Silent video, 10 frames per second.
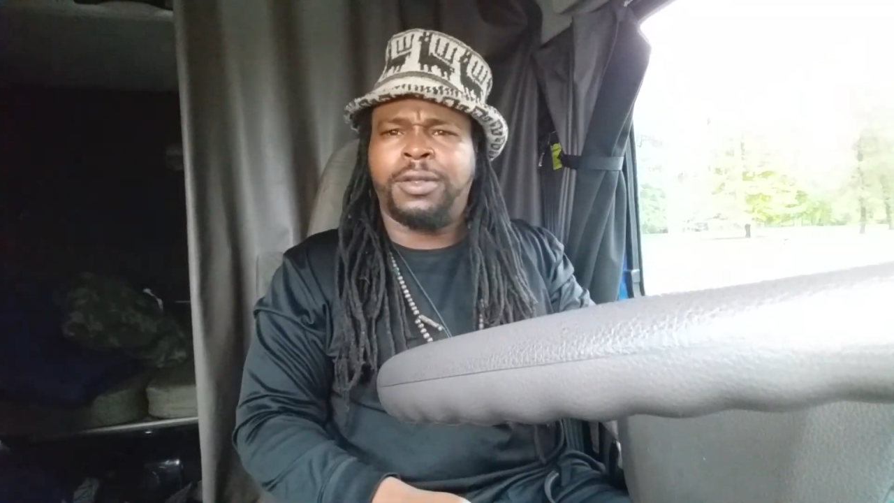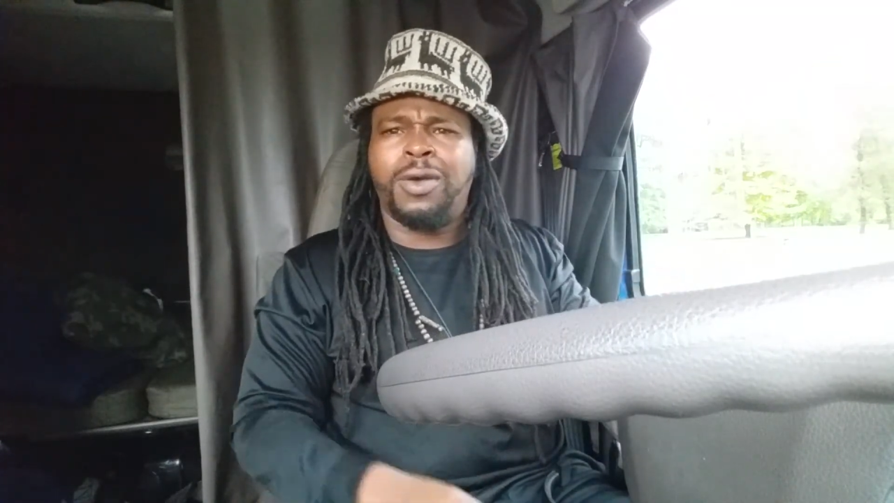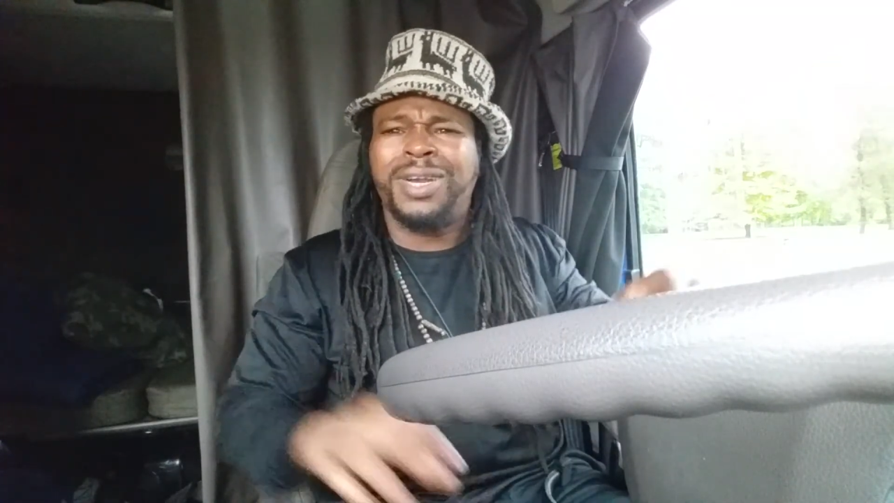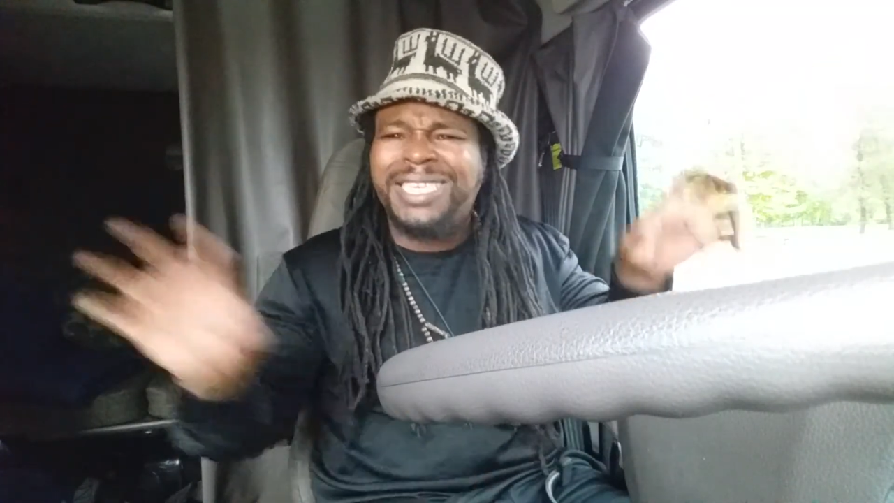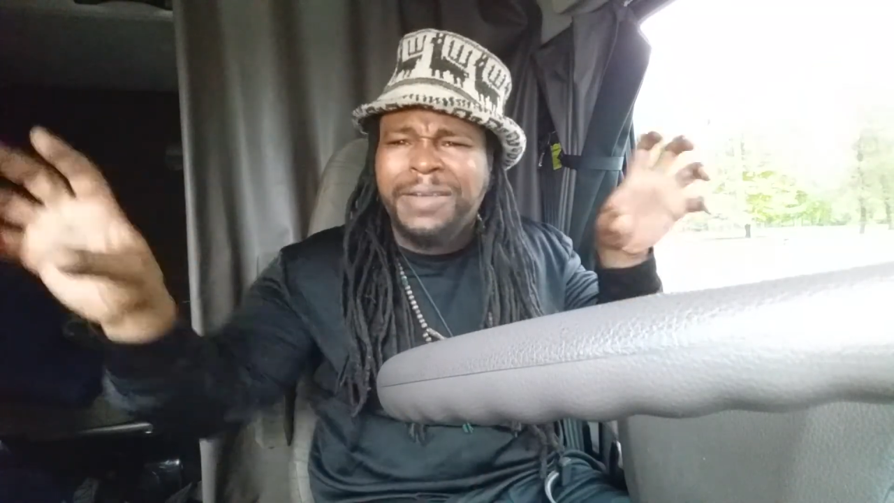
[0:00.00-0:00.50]

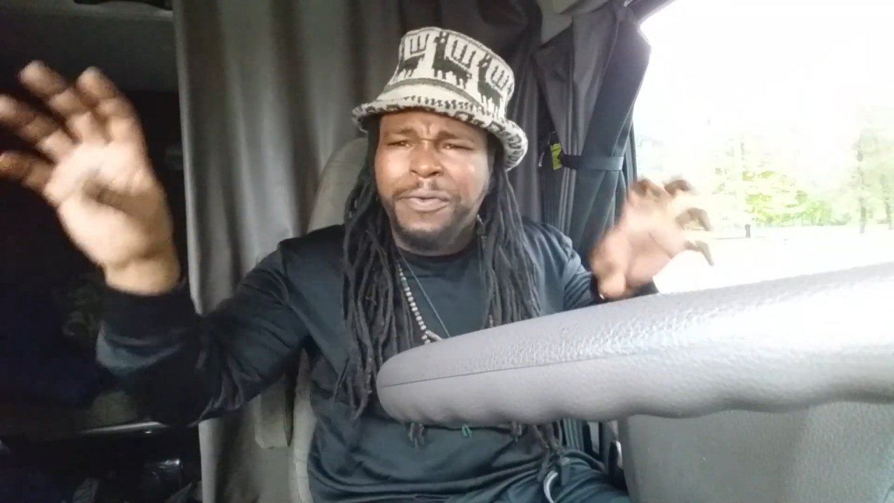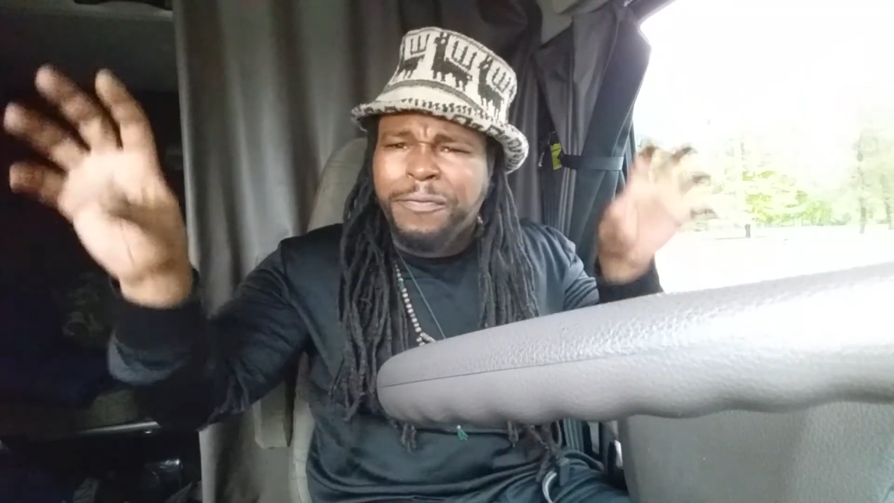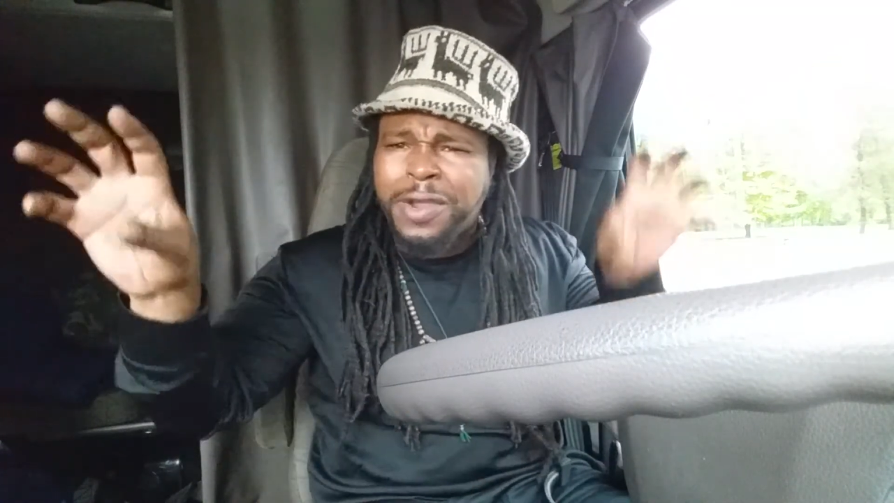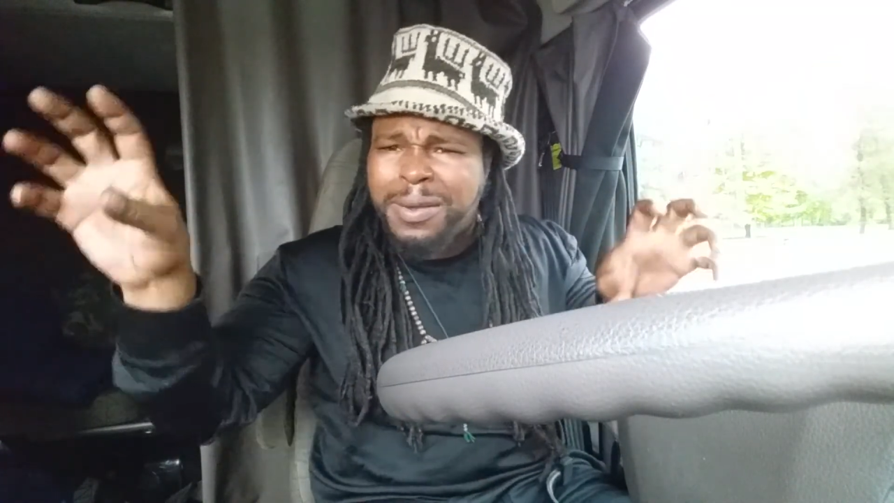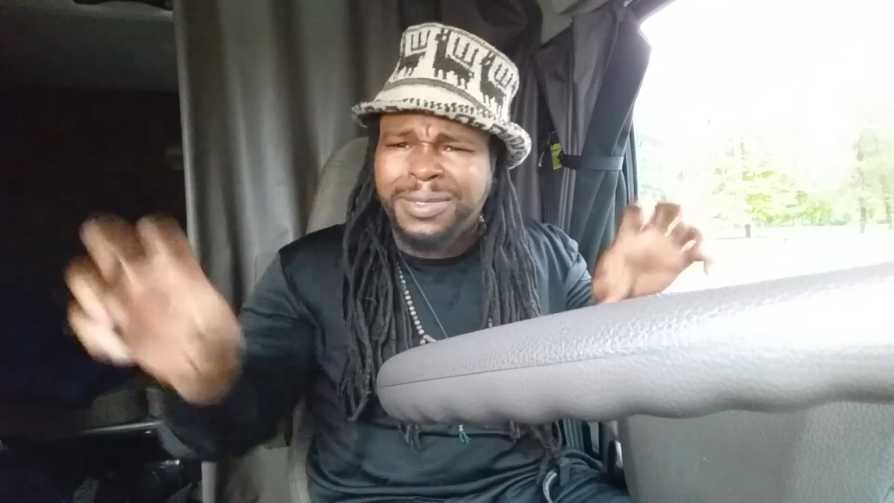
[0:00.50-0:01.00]
On a
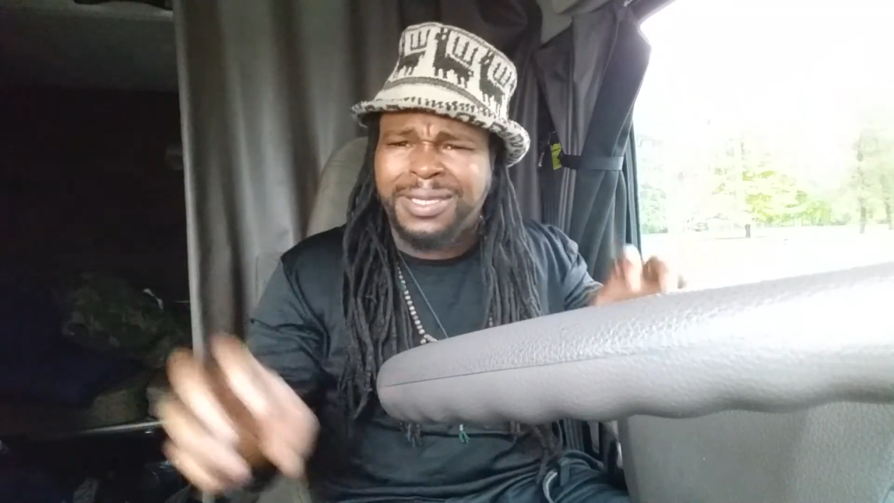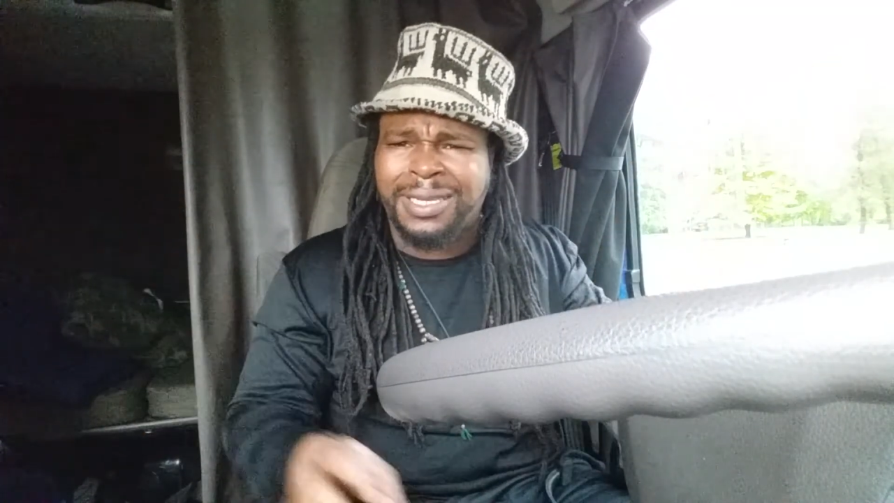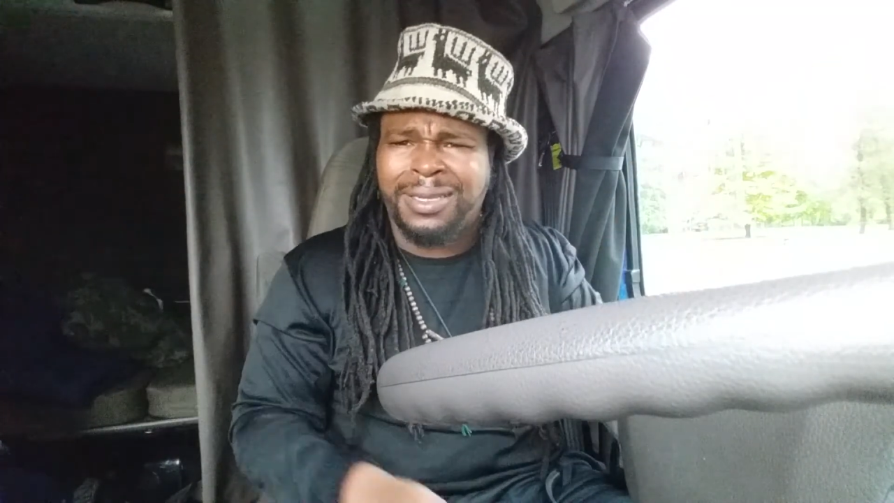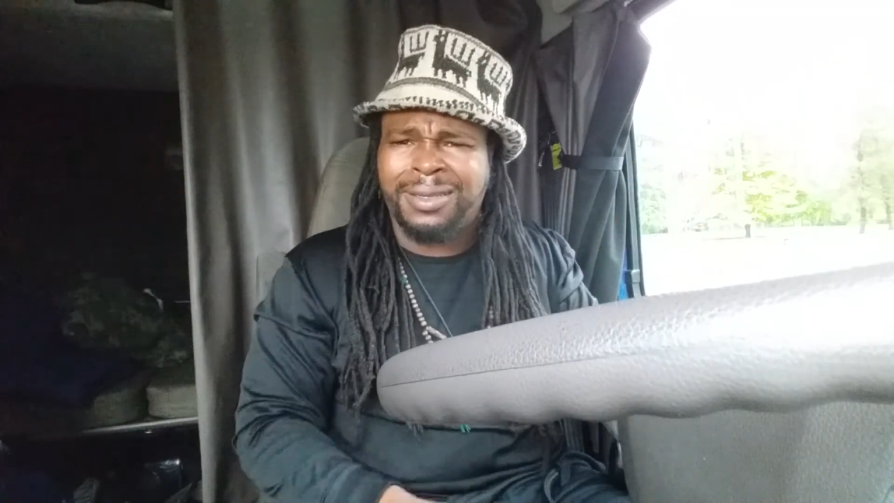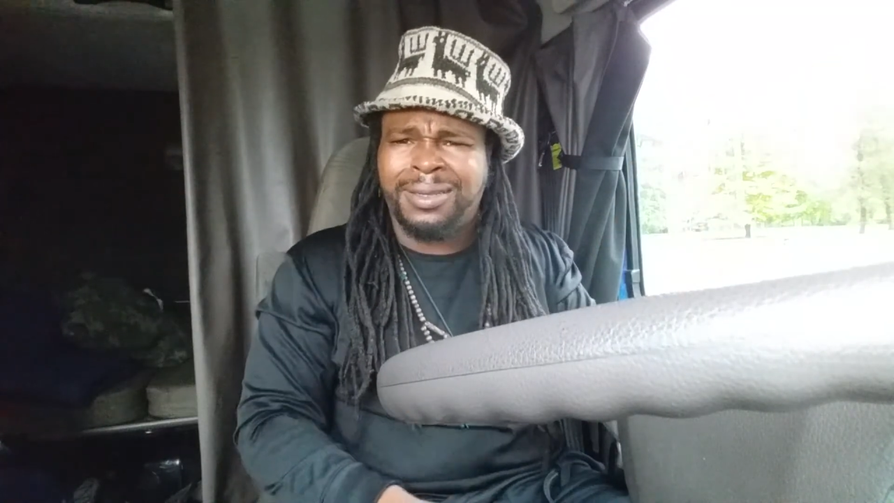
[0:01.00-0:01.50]
different
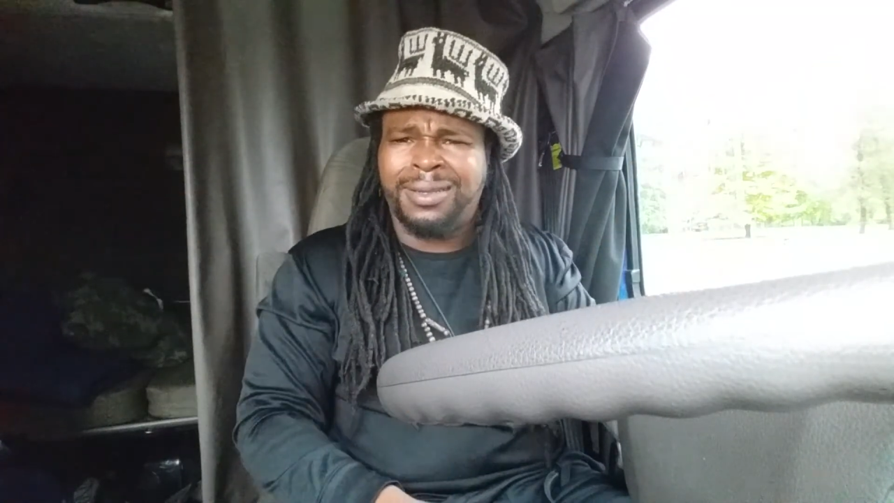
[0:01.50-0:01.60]
frequency.